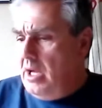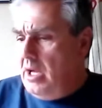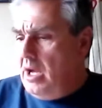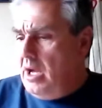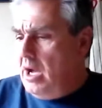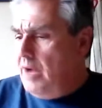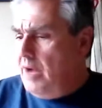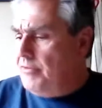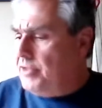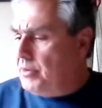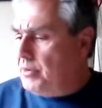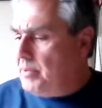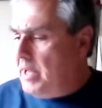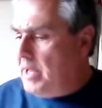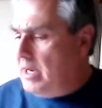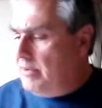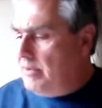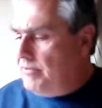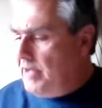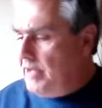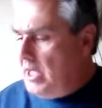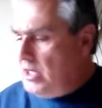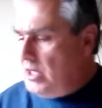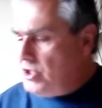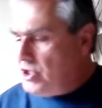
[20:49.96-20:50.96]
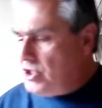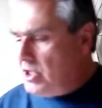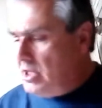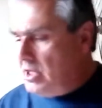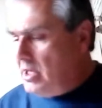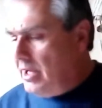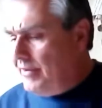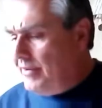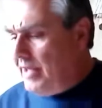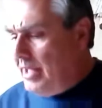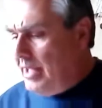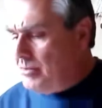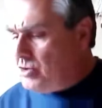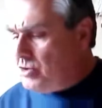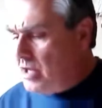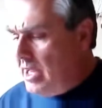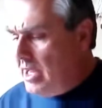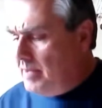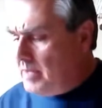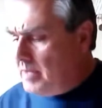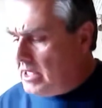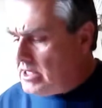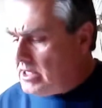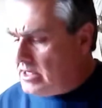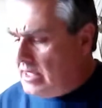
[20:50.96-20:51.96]
of the renovation of
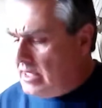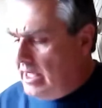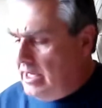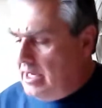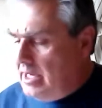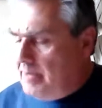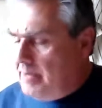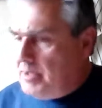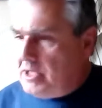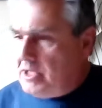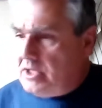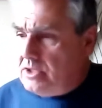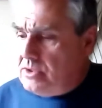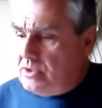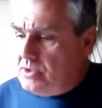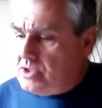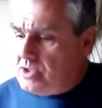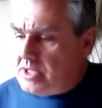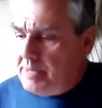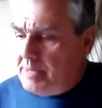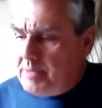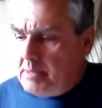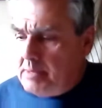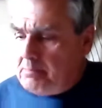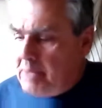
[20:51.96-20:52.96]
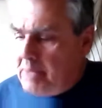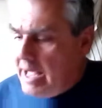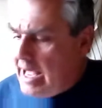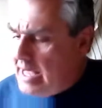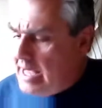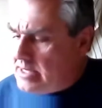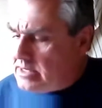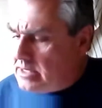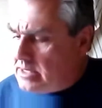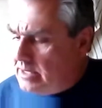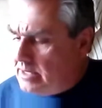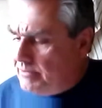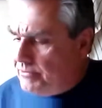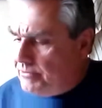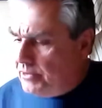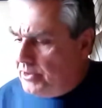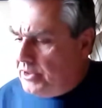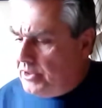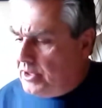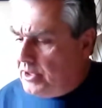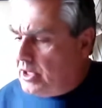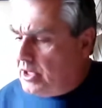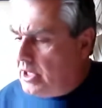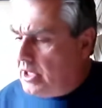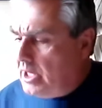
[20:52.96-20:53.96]
Hamtramck Stadium and to do something positive
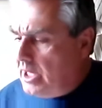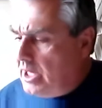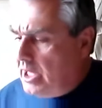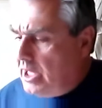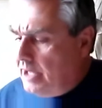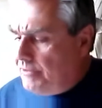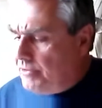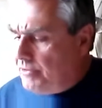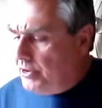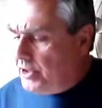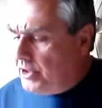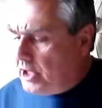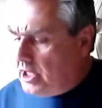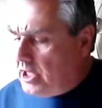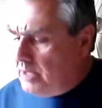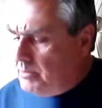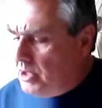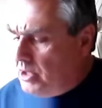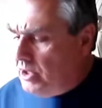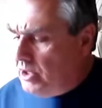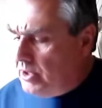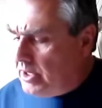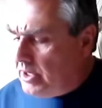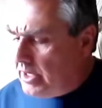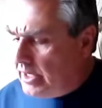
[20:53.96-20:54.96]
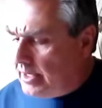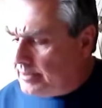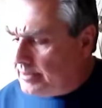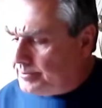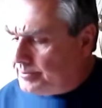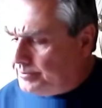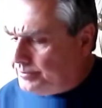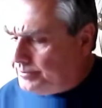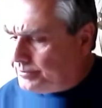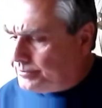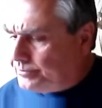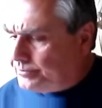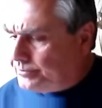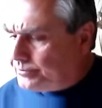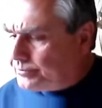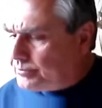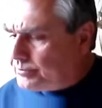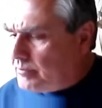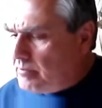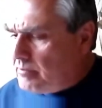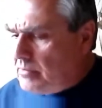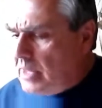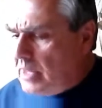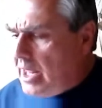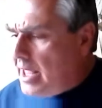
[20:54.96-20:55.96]
for the community.
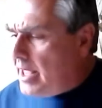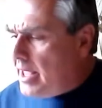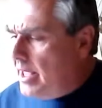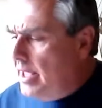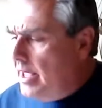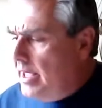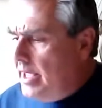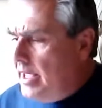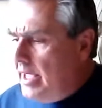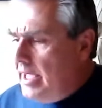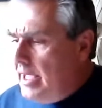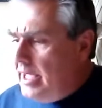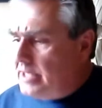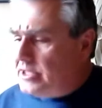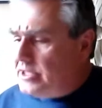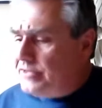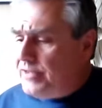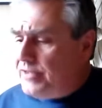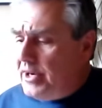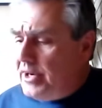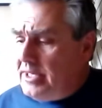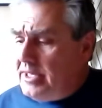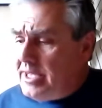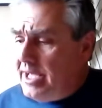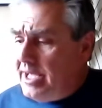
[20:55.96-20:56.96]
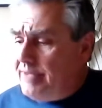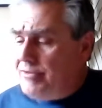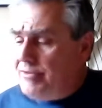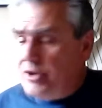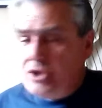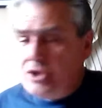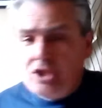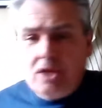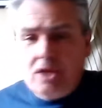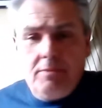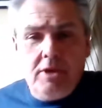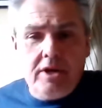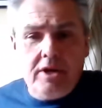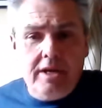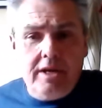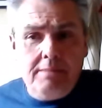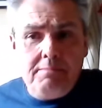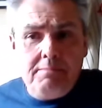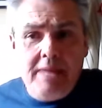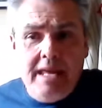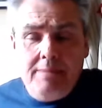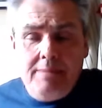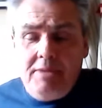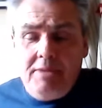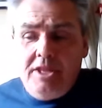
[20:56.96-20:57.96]
It's a very diverse community,
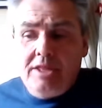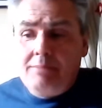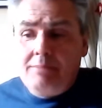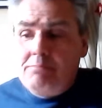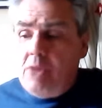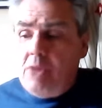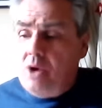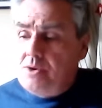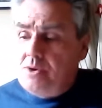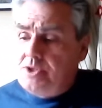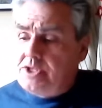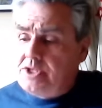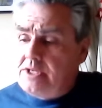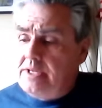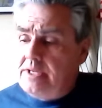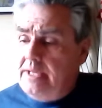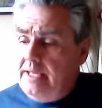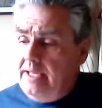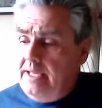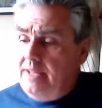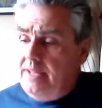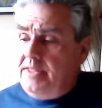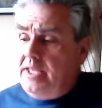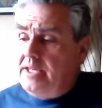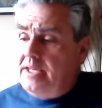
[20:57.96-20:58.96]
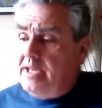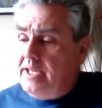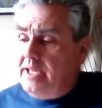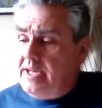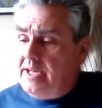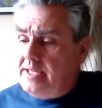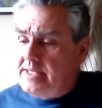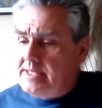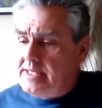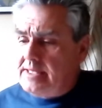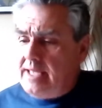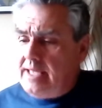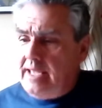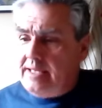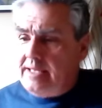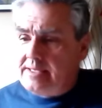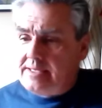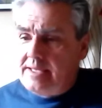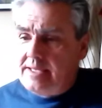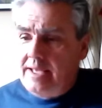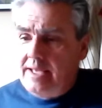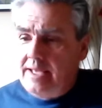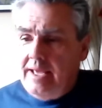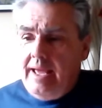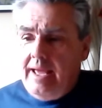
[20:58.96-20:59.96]
maybe the most in the United
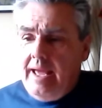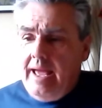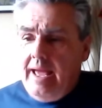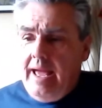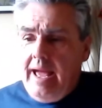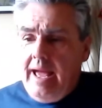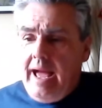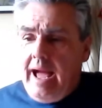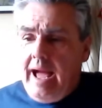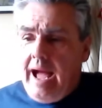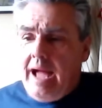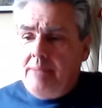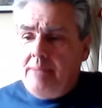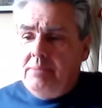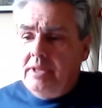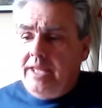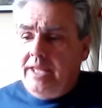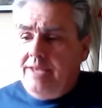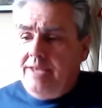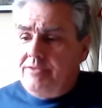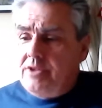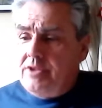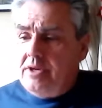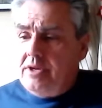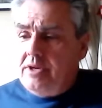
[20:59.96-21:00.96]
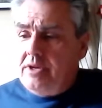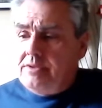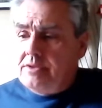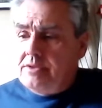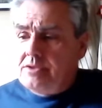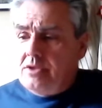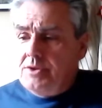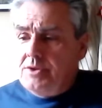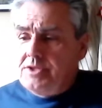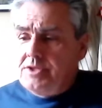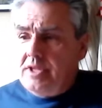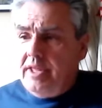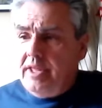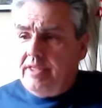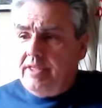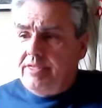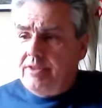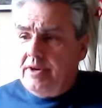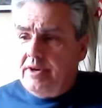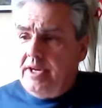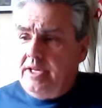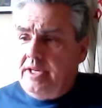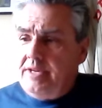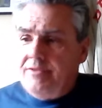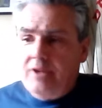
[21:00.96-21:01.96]
States. I believe there's close to like
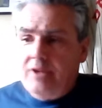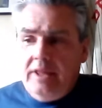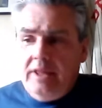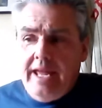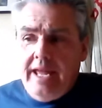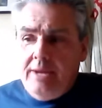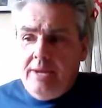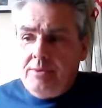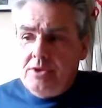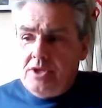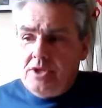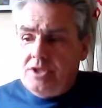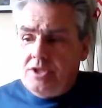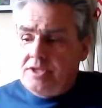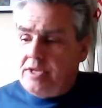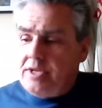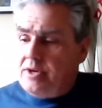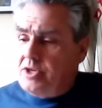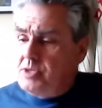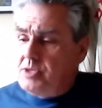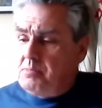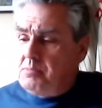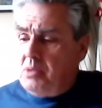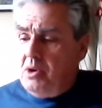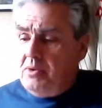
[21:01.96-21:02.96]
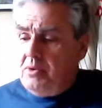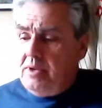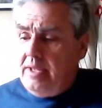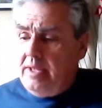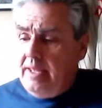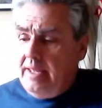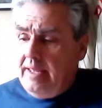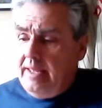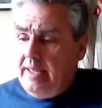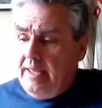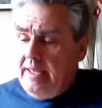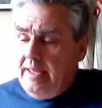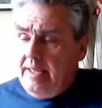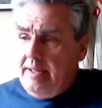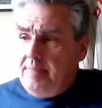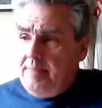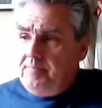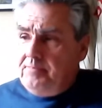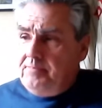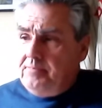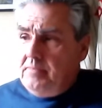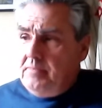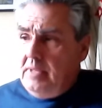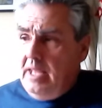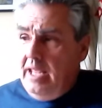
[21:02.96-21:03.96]
30 different languages that are spoken
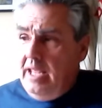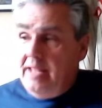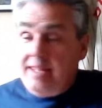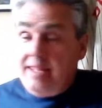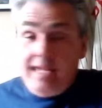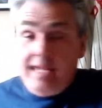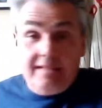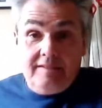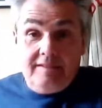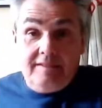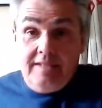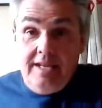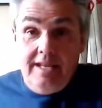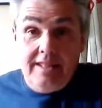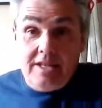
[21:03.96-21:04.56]
in that city